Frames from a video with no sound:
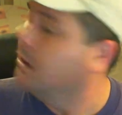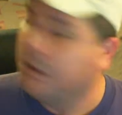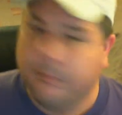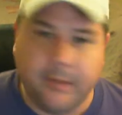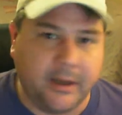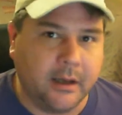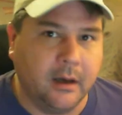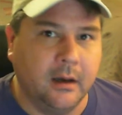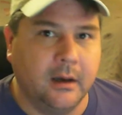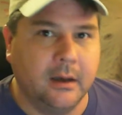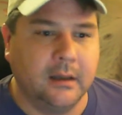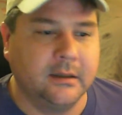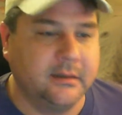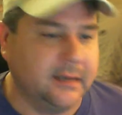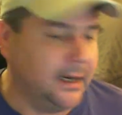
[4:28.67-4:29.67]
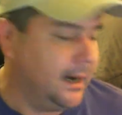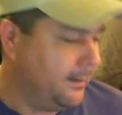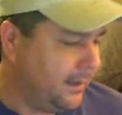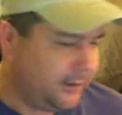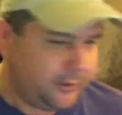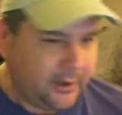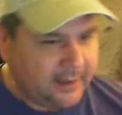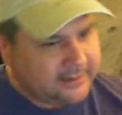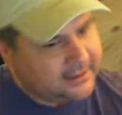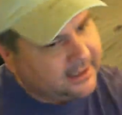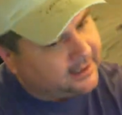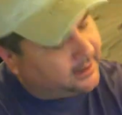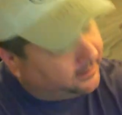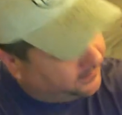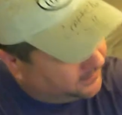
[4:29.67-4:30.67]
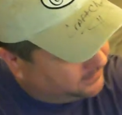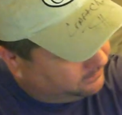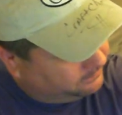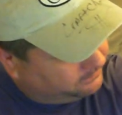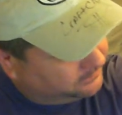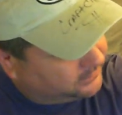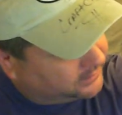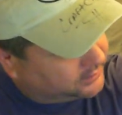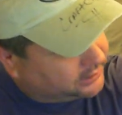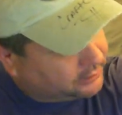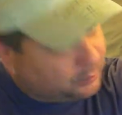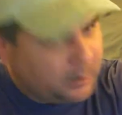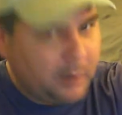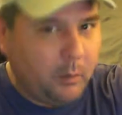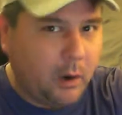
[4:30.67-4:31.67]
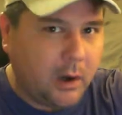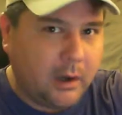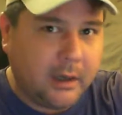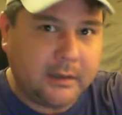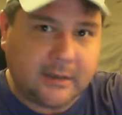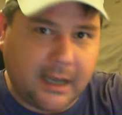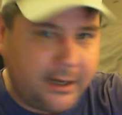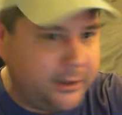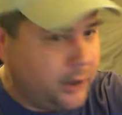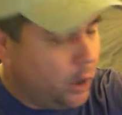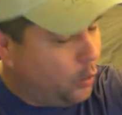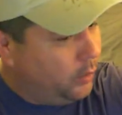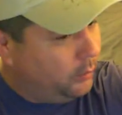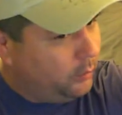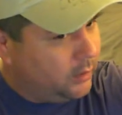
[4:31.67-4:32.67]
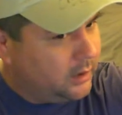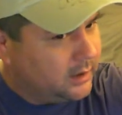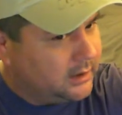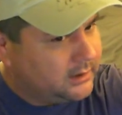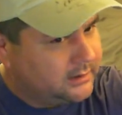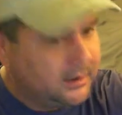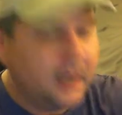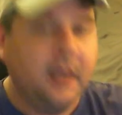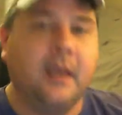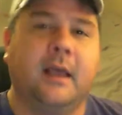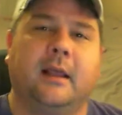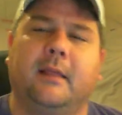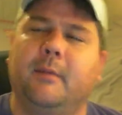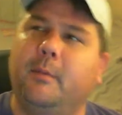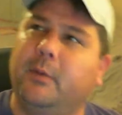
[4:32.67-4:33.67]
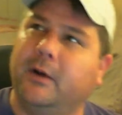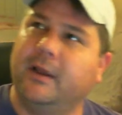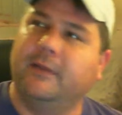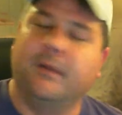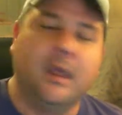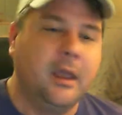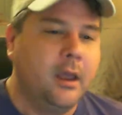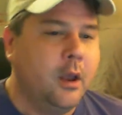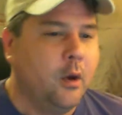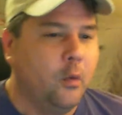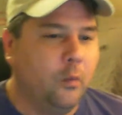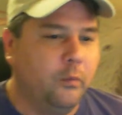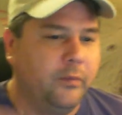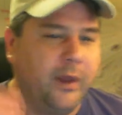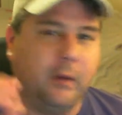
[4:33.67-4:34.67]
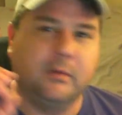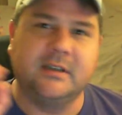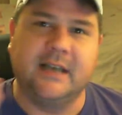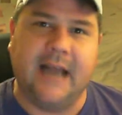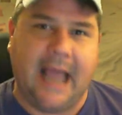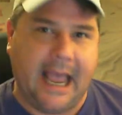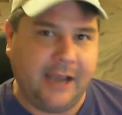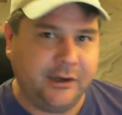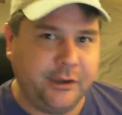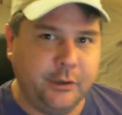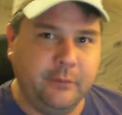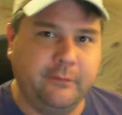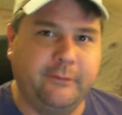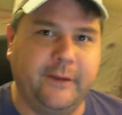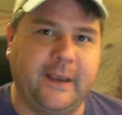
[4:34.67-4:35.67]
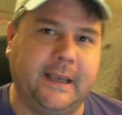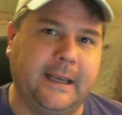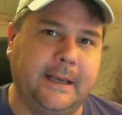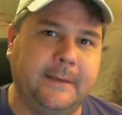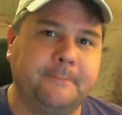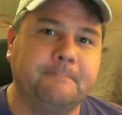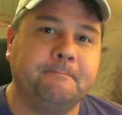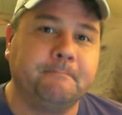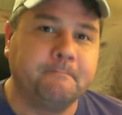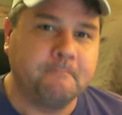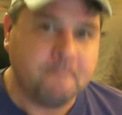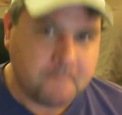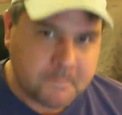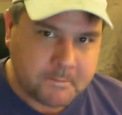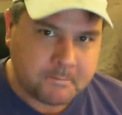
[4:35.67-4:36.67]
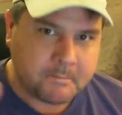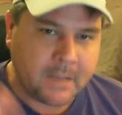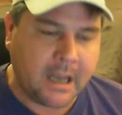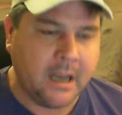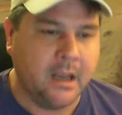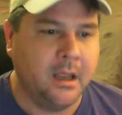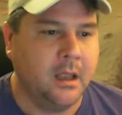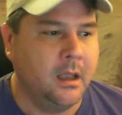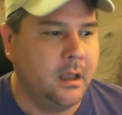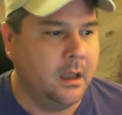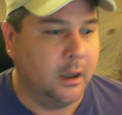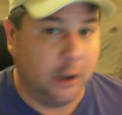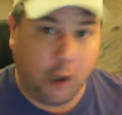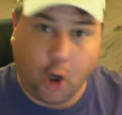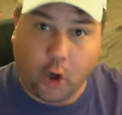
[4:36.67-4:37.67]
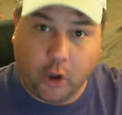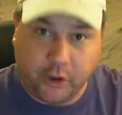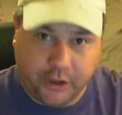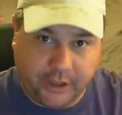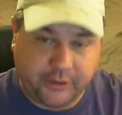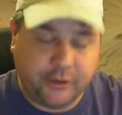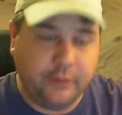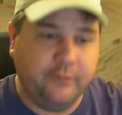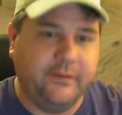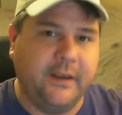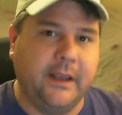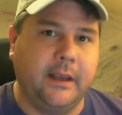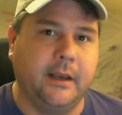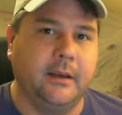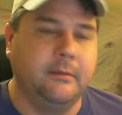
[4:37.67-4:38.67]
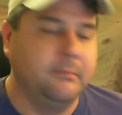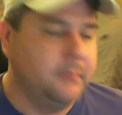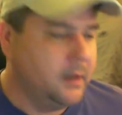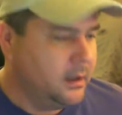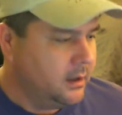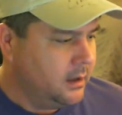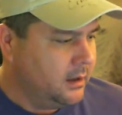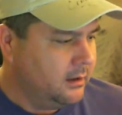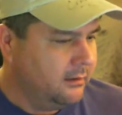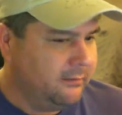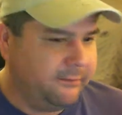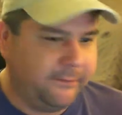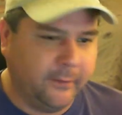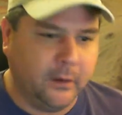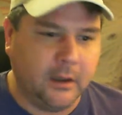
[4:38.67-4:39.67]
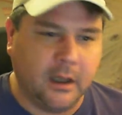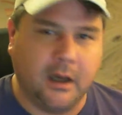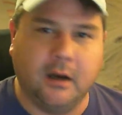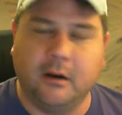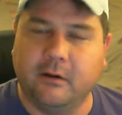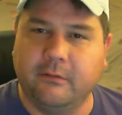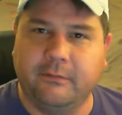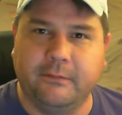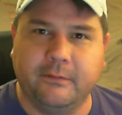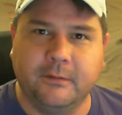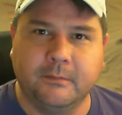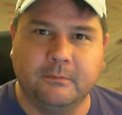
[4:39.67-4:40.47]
because, and I'm not trying to say nothing, it's just what it was. I know it was. Let me put it, there was an SUV, large SUV, full of